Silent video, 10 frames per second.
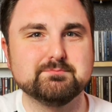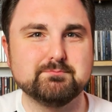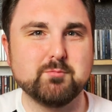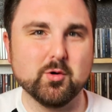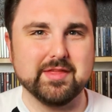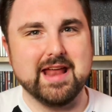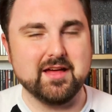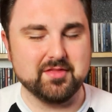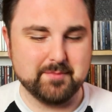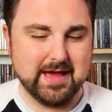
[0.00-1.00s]
bore that out
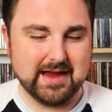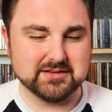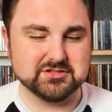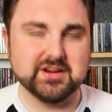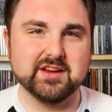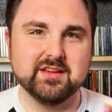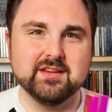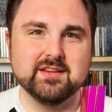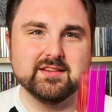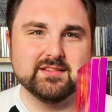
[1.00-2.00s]
in the packaging.
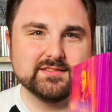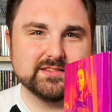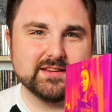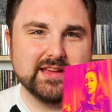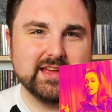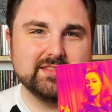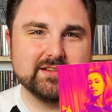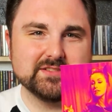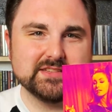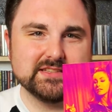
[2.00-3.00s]
Again,
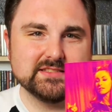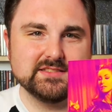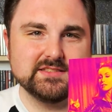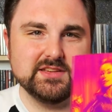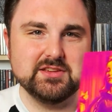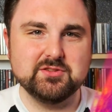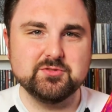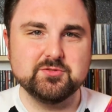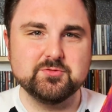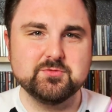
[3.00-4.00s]
there's season
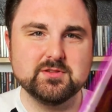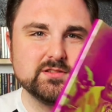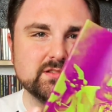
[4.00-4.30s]
2,